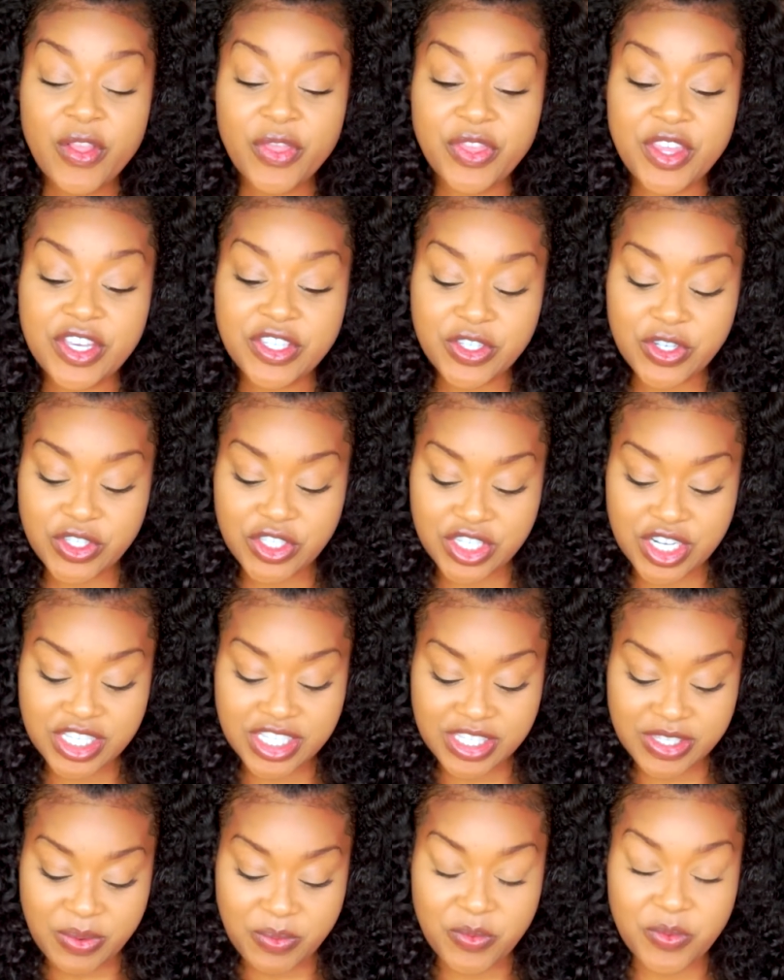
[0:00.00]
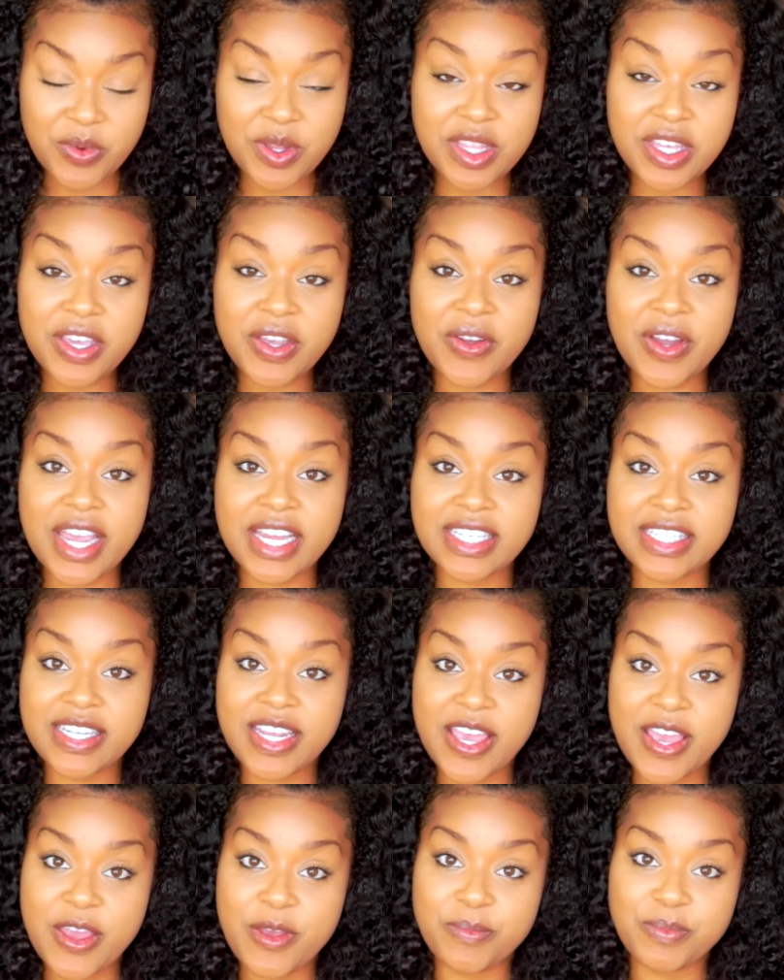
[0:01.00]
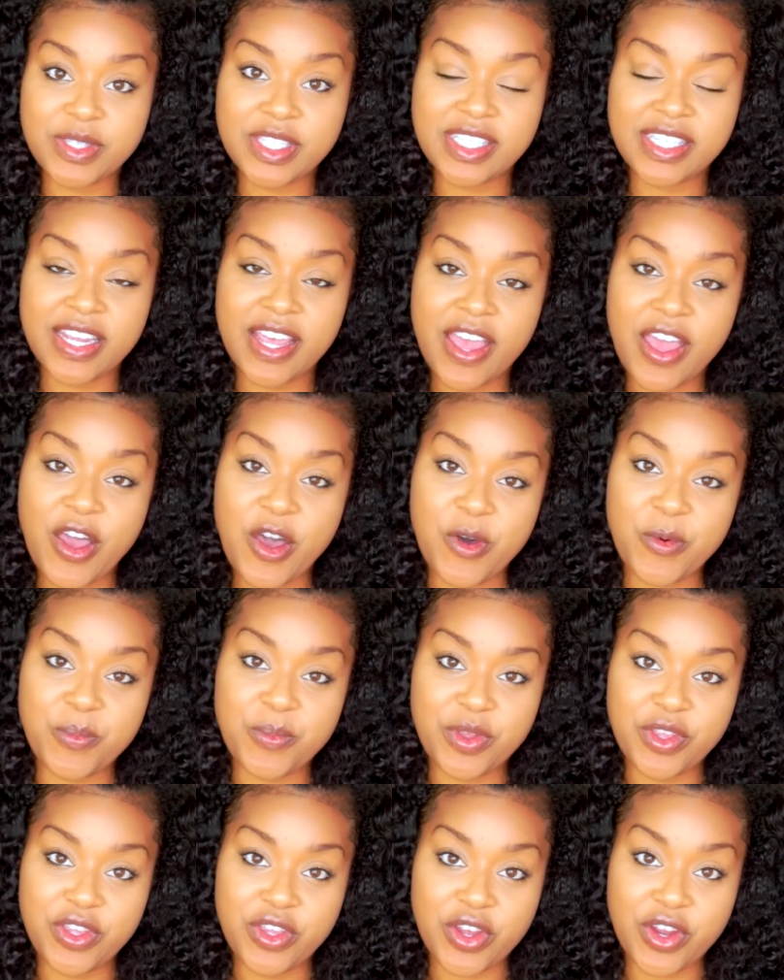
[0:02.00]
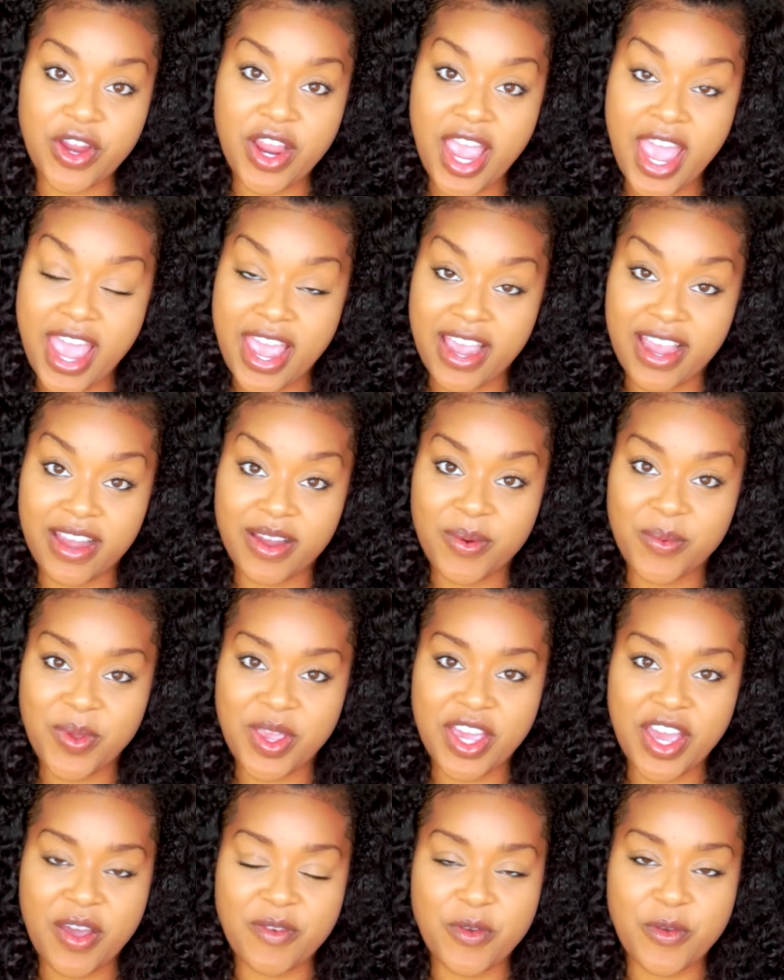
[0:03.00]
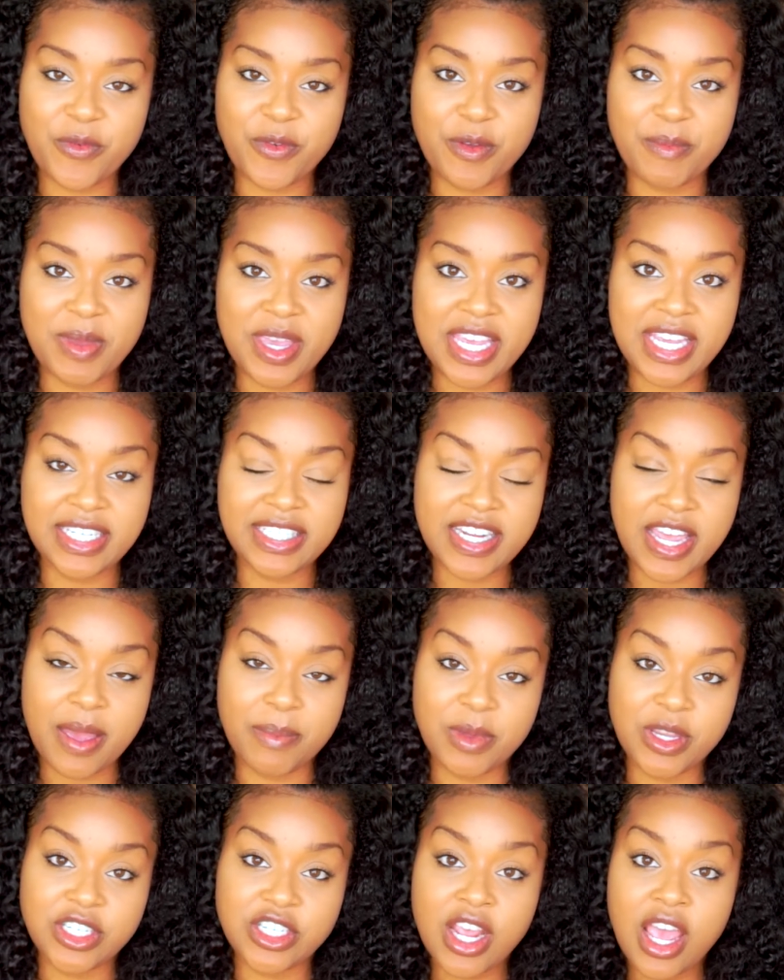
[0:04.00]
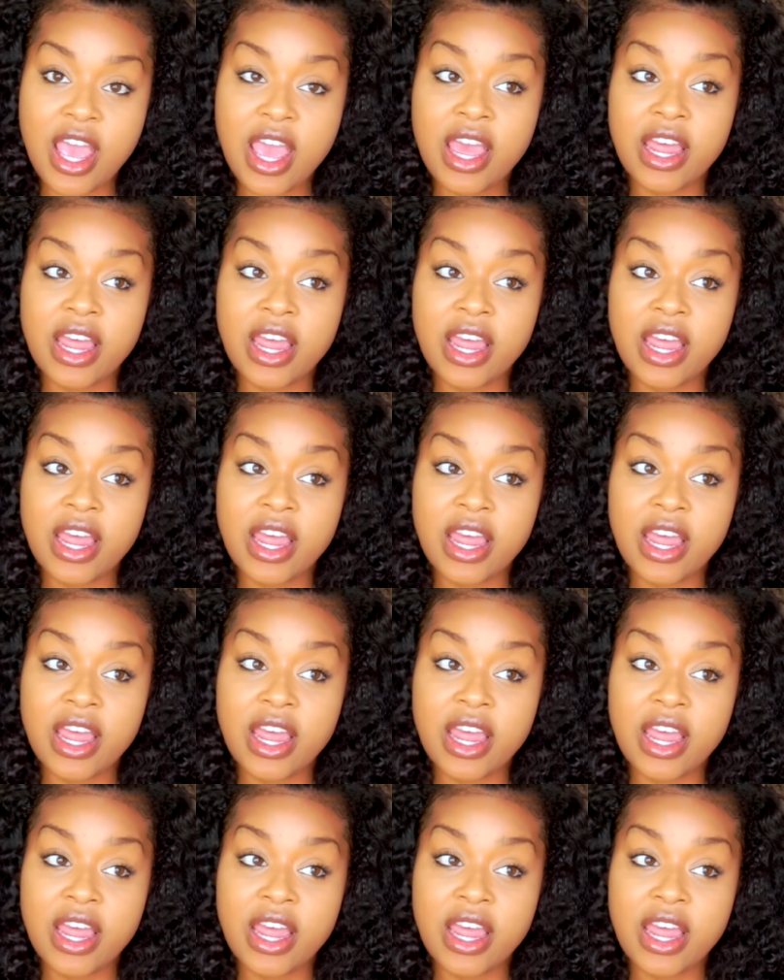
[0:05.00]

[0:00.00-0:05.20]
These are just some really great tips to help your hair recover from heat damage.